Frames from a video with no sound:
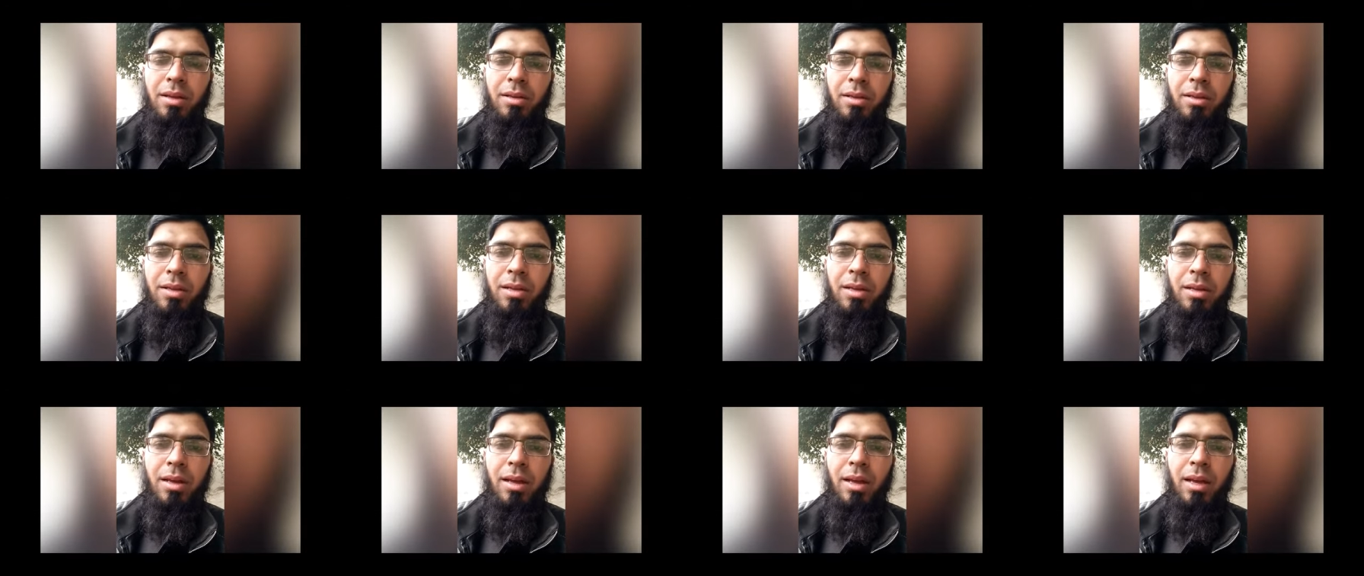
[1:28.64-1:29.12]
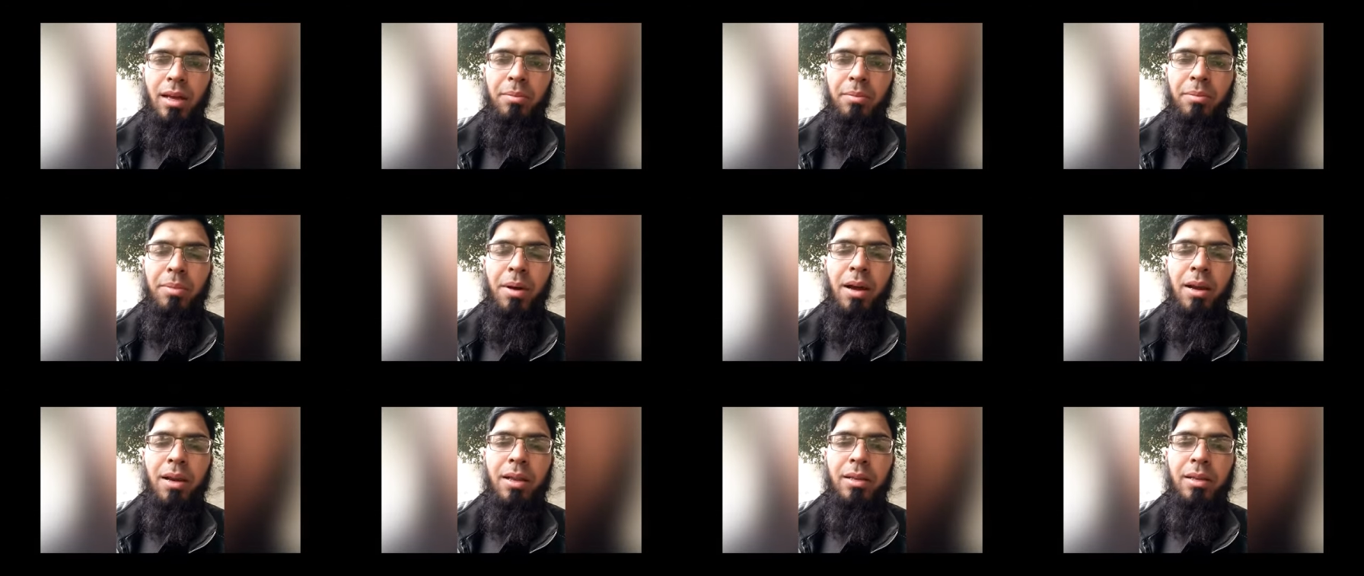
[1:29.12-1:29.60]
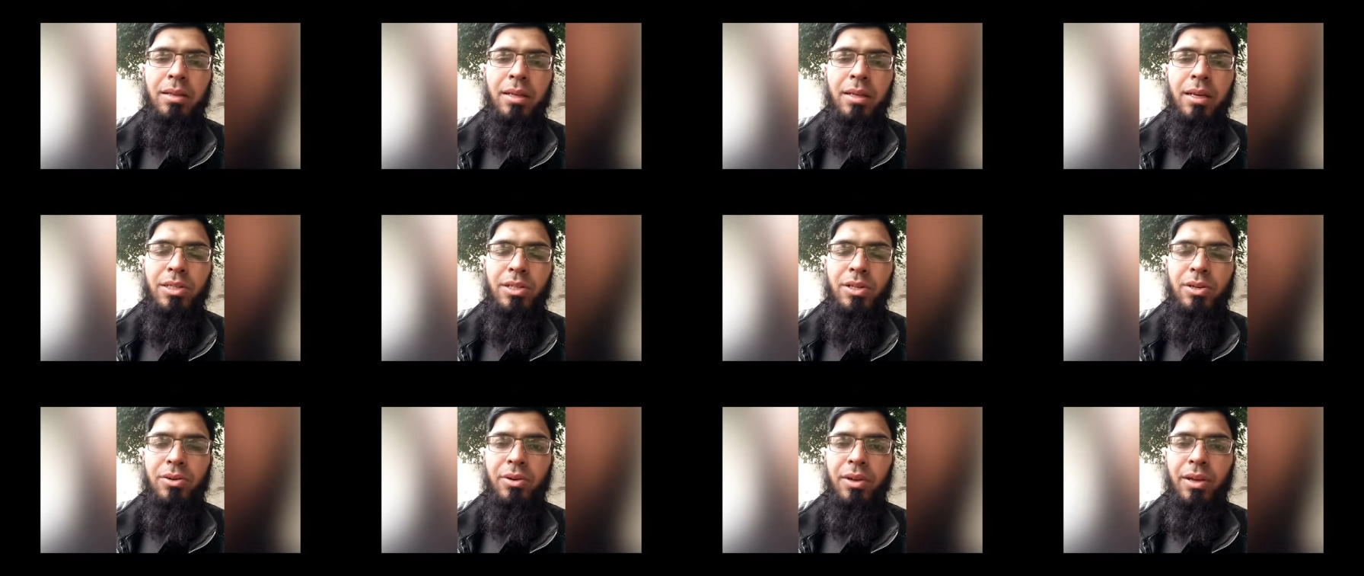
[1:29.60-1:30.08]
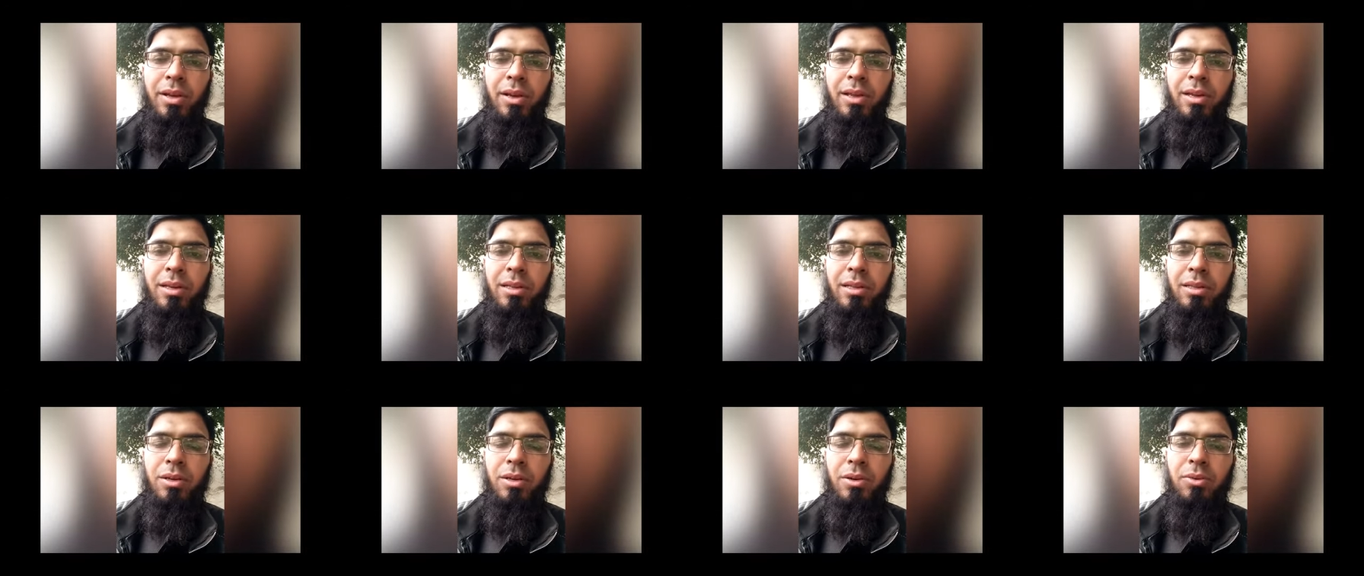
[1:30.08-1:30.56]
uh, and Bangladesh
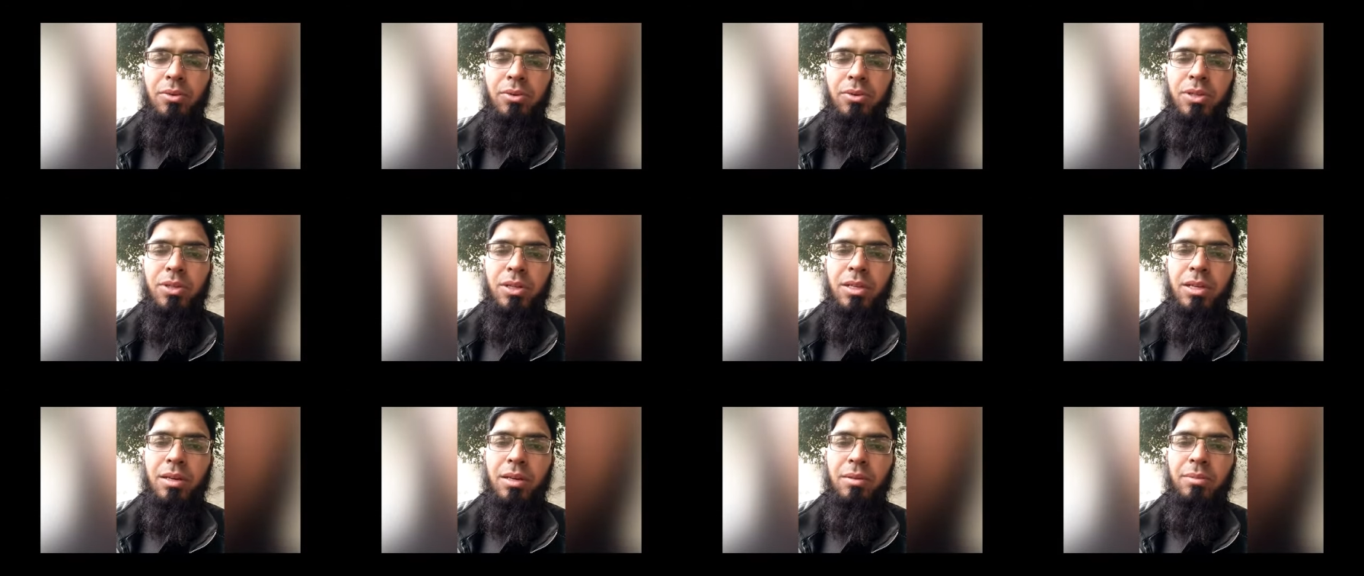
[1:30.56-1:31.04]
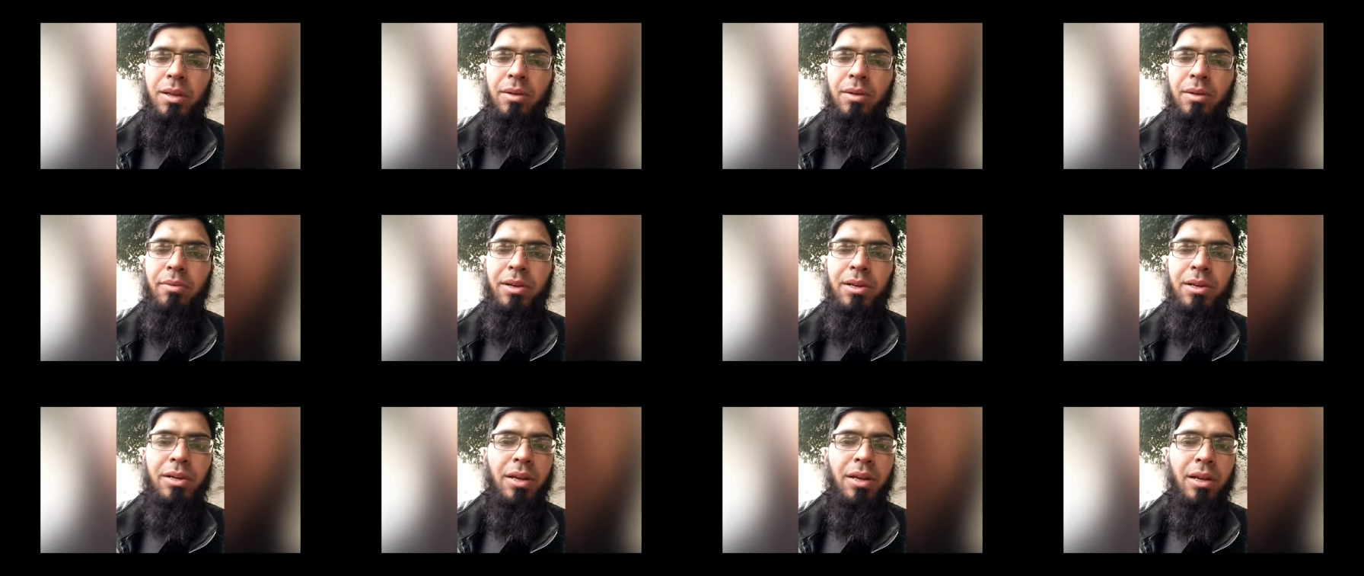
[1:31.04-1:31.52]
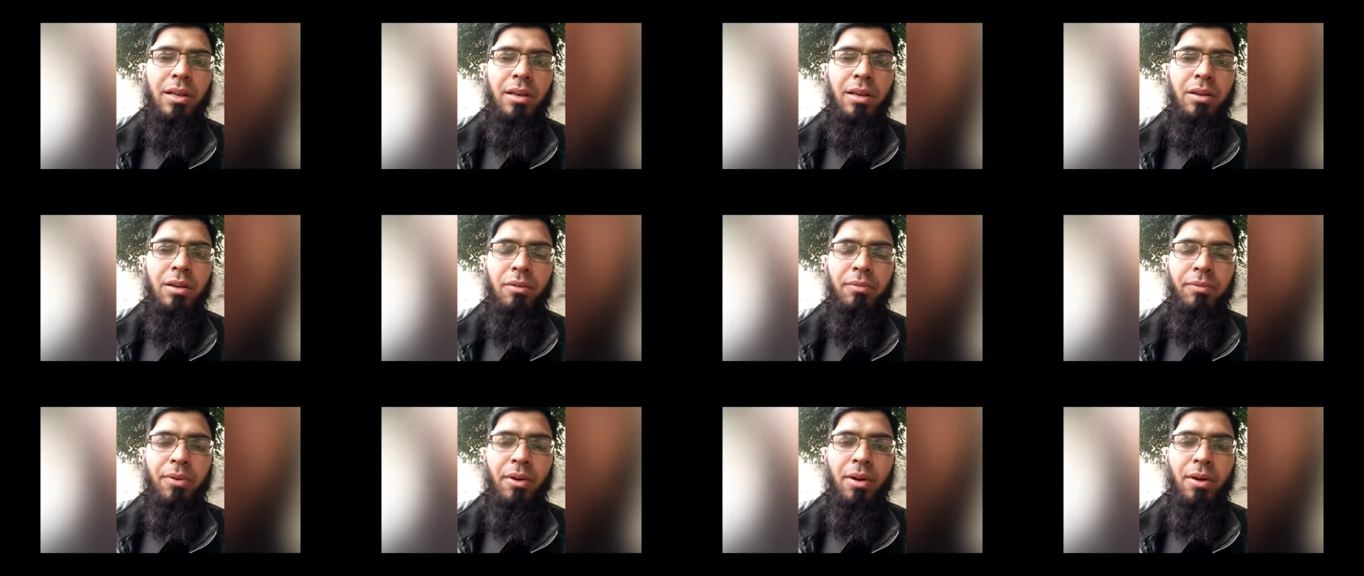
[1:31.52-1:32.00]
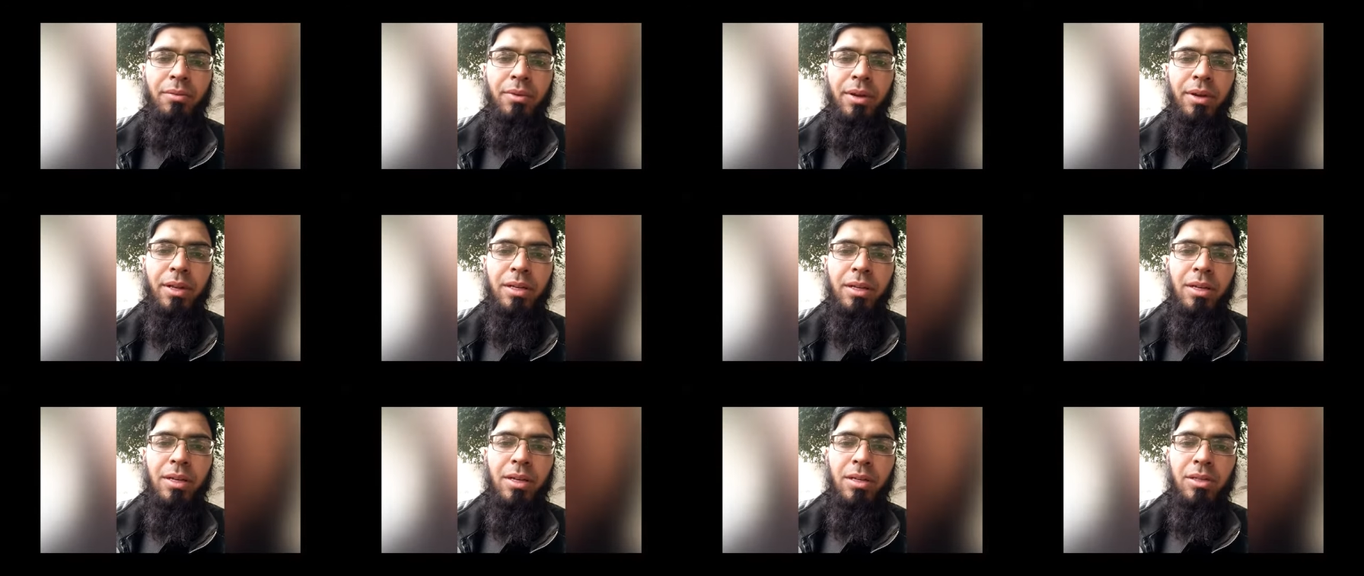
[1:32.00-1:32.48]
really the losing team they will really look
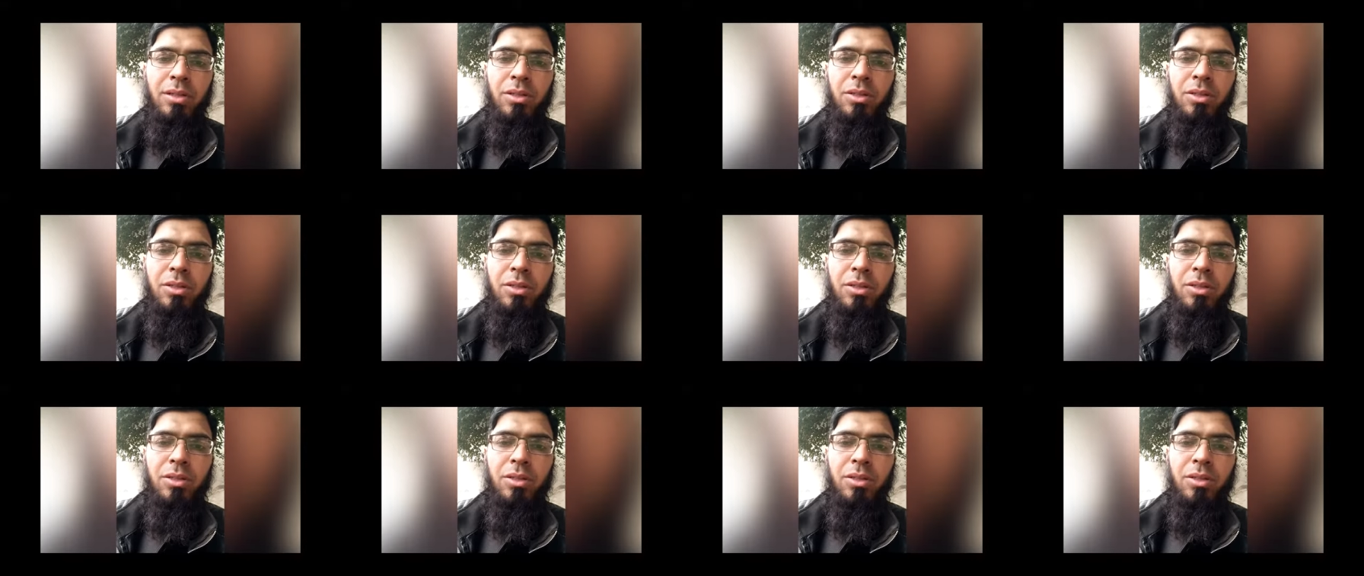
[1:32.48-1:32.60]
forward